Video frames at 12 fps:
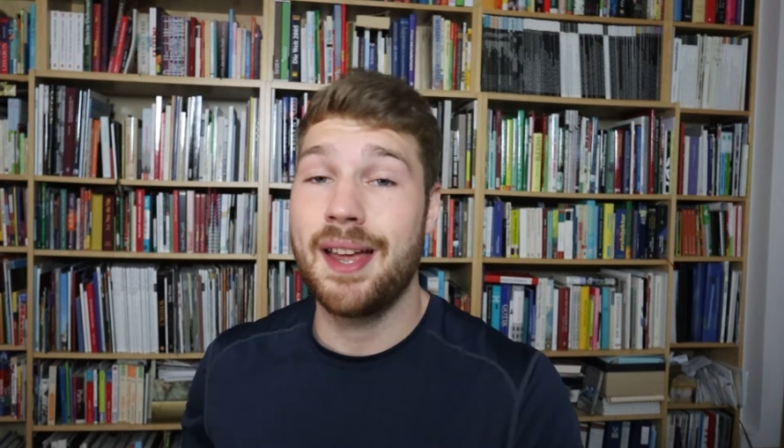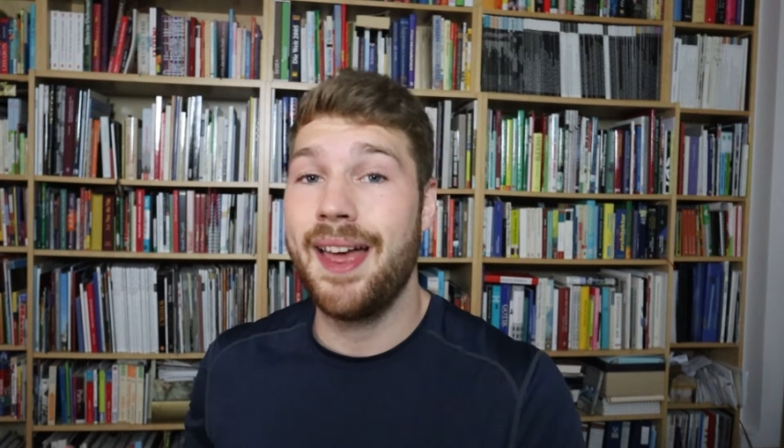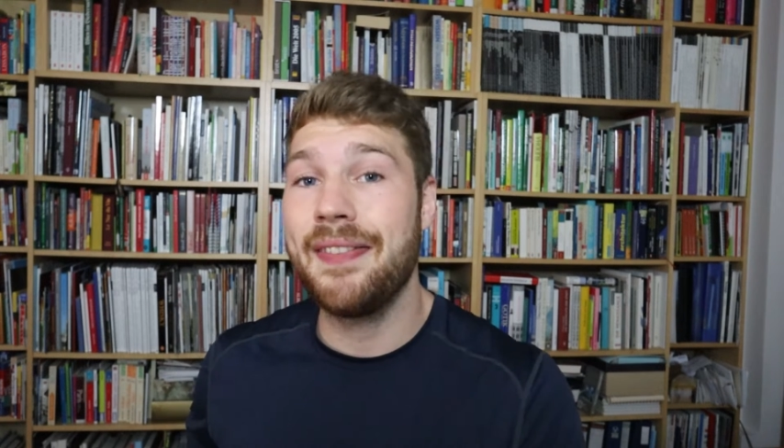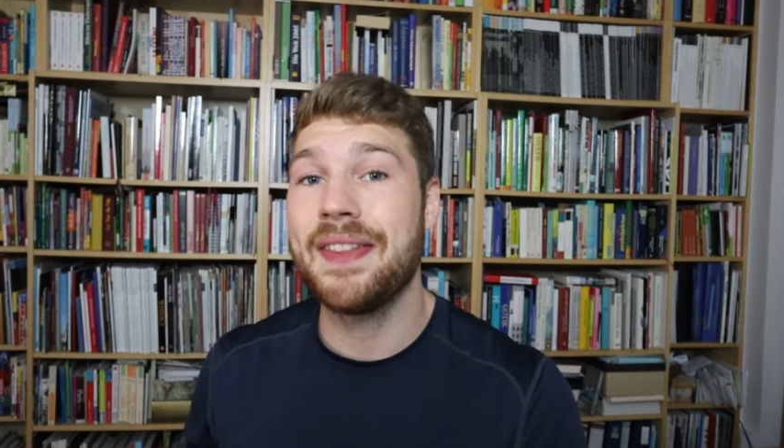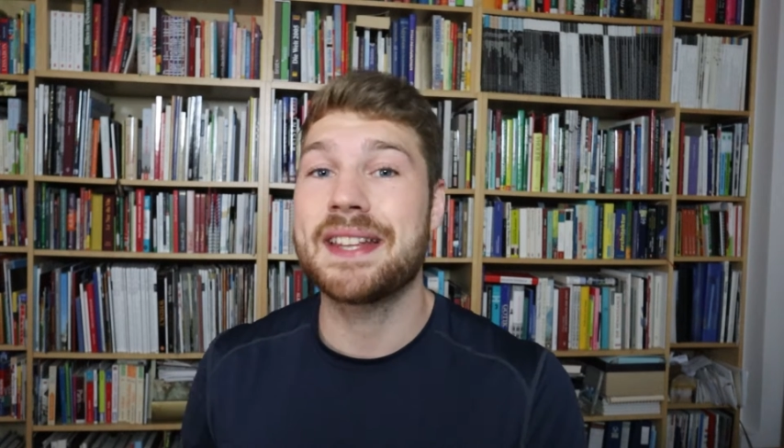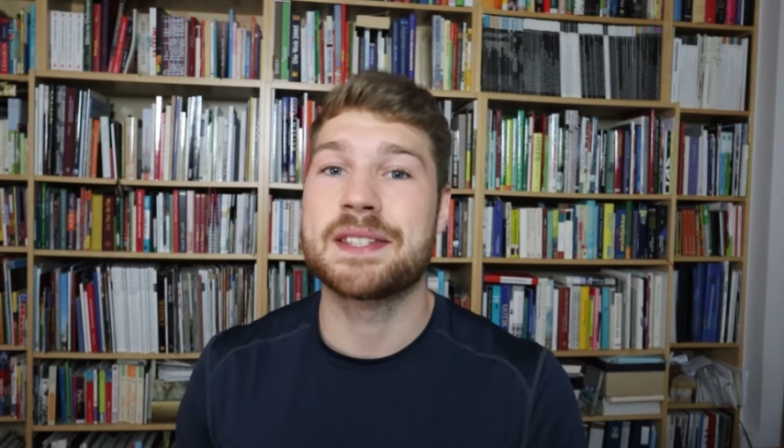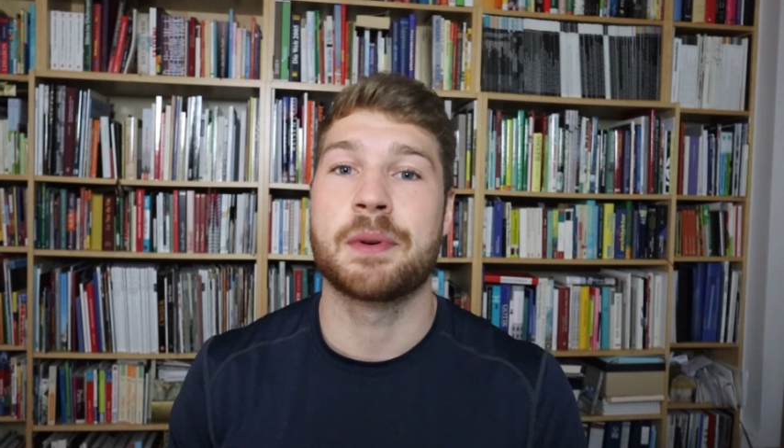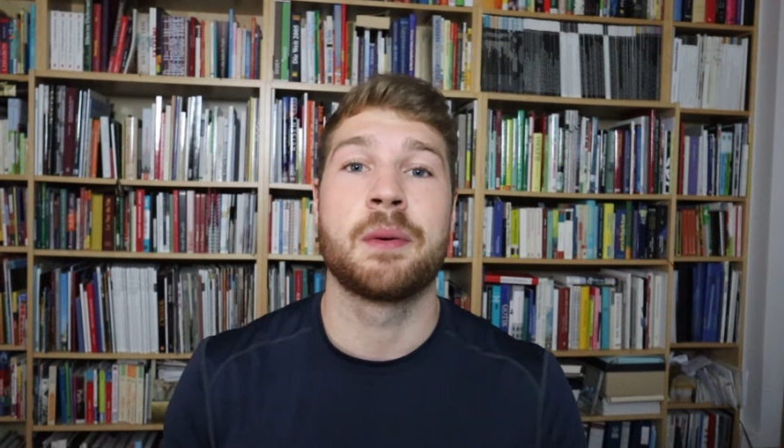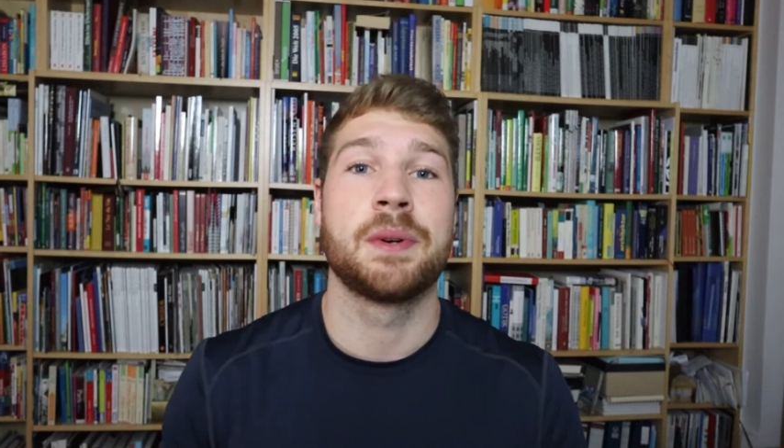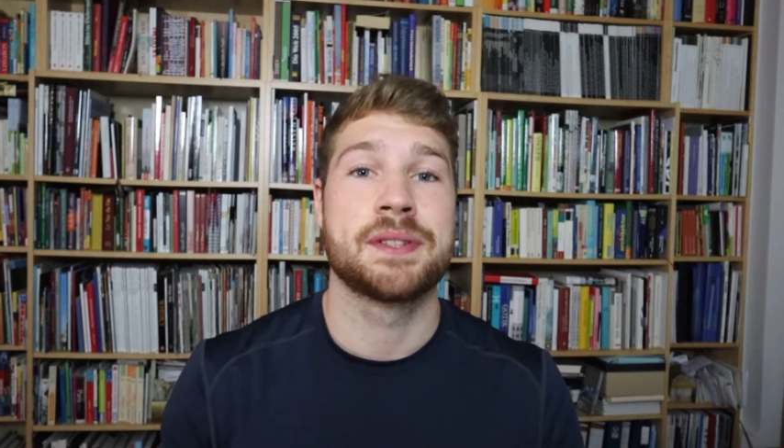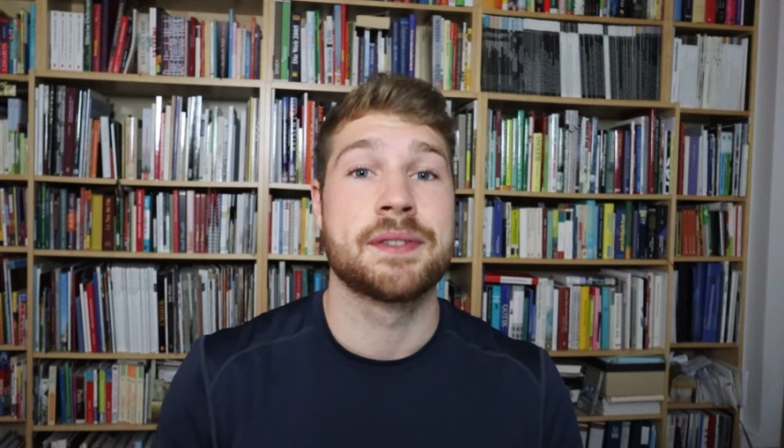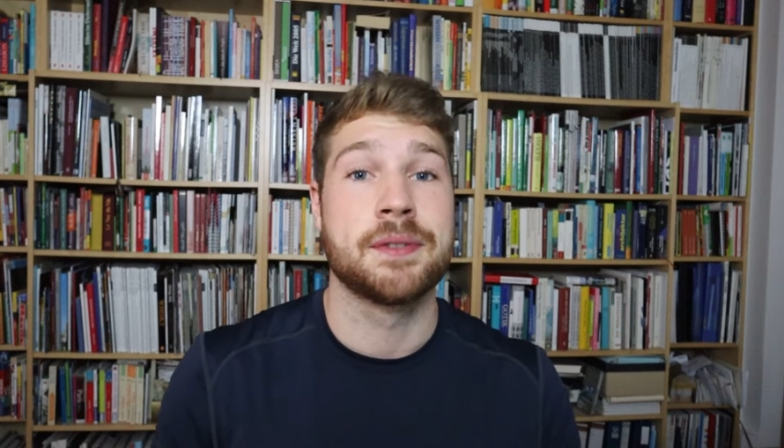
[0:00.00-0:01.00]
And that's what I
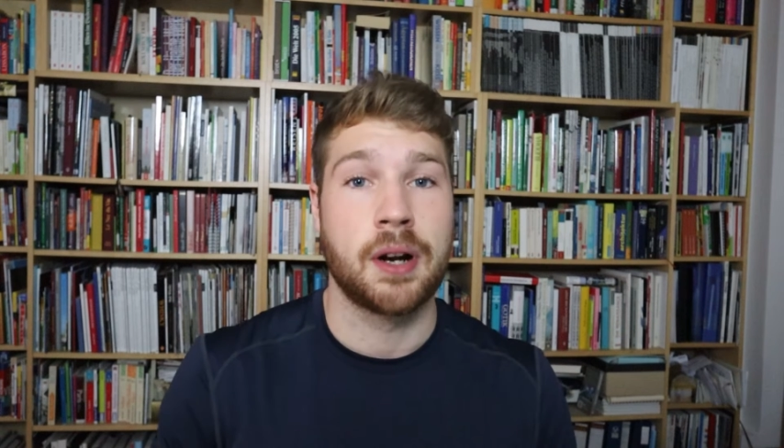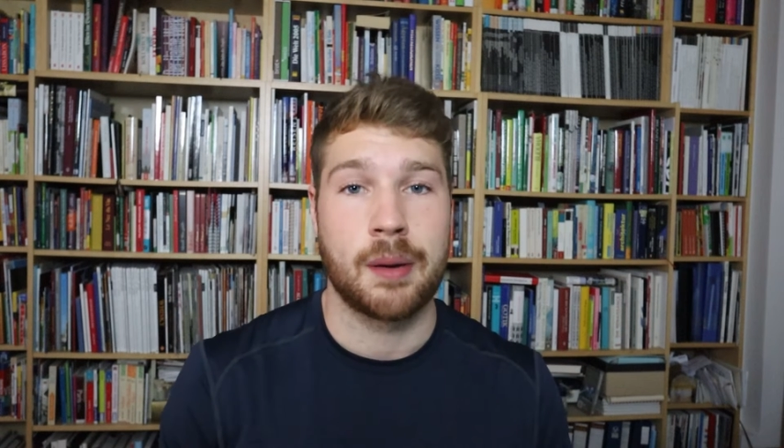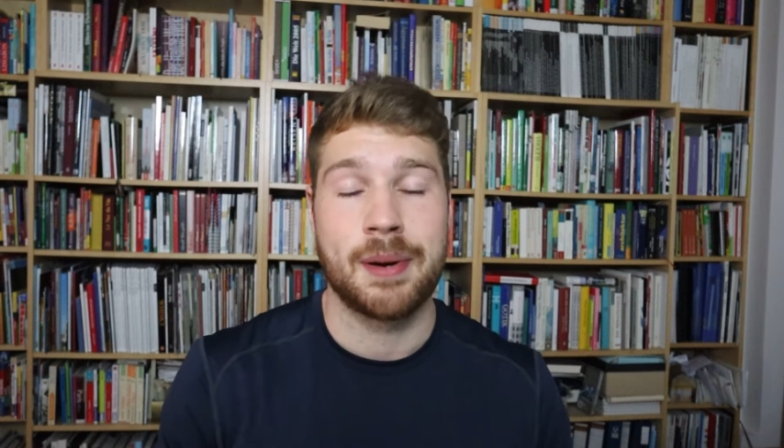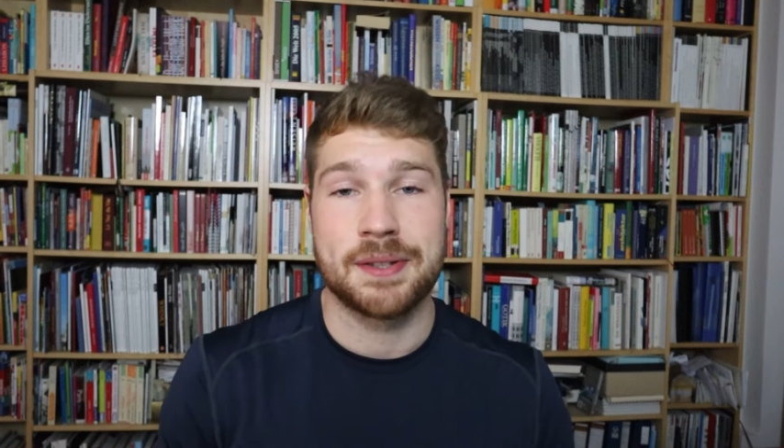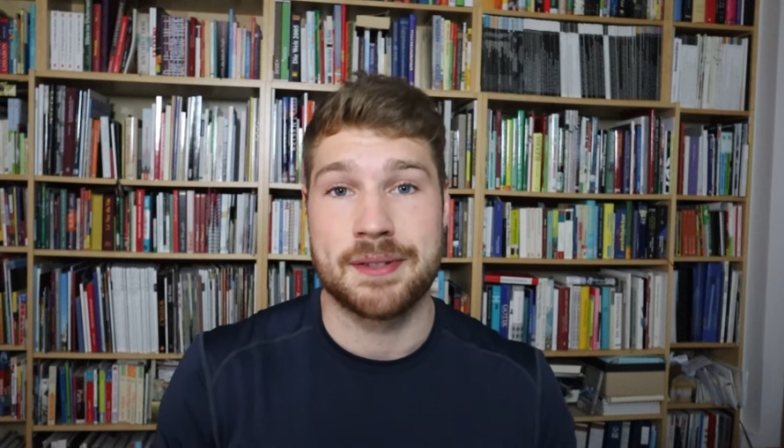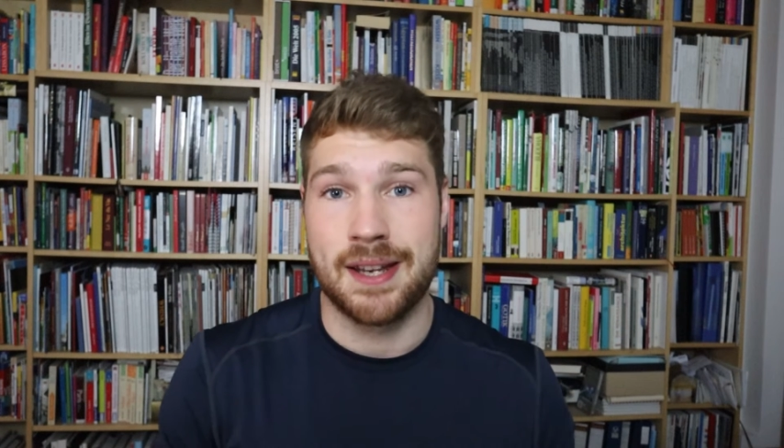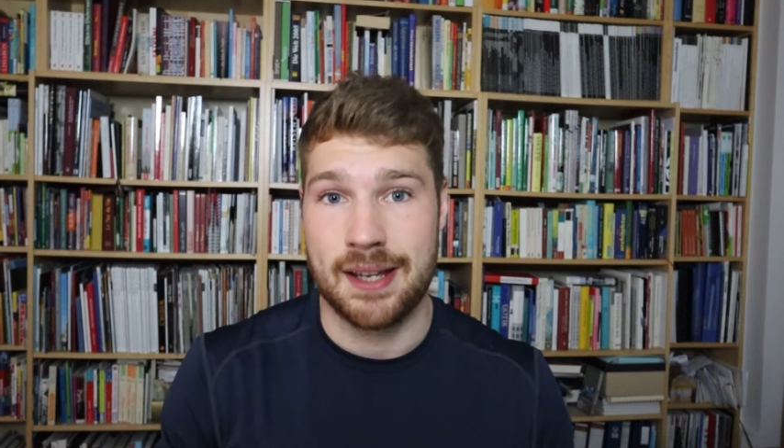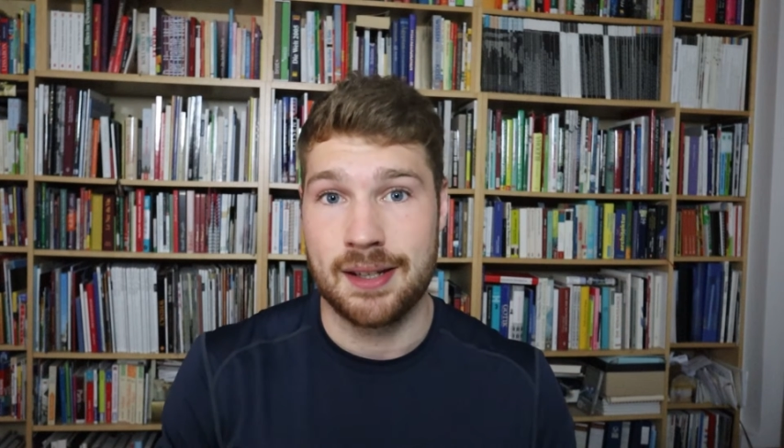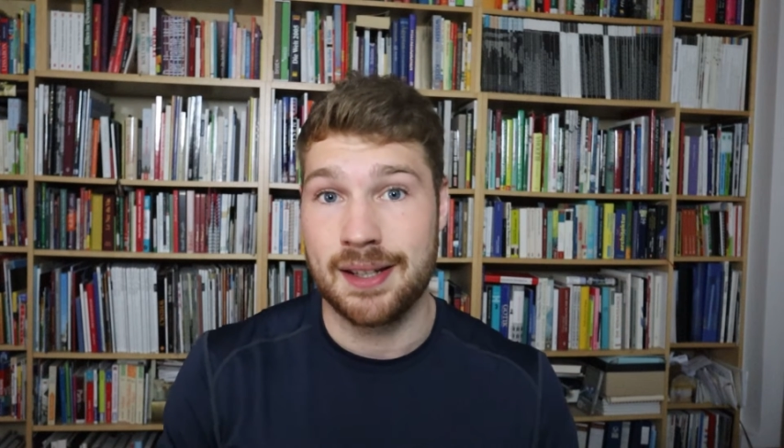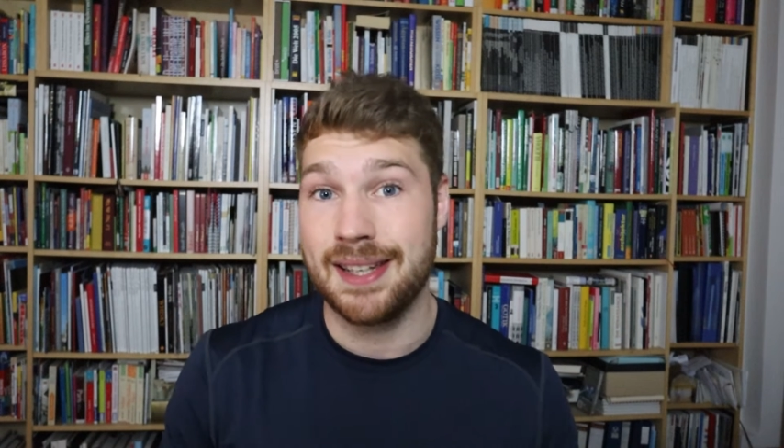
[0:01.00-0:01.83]
want to talk about today.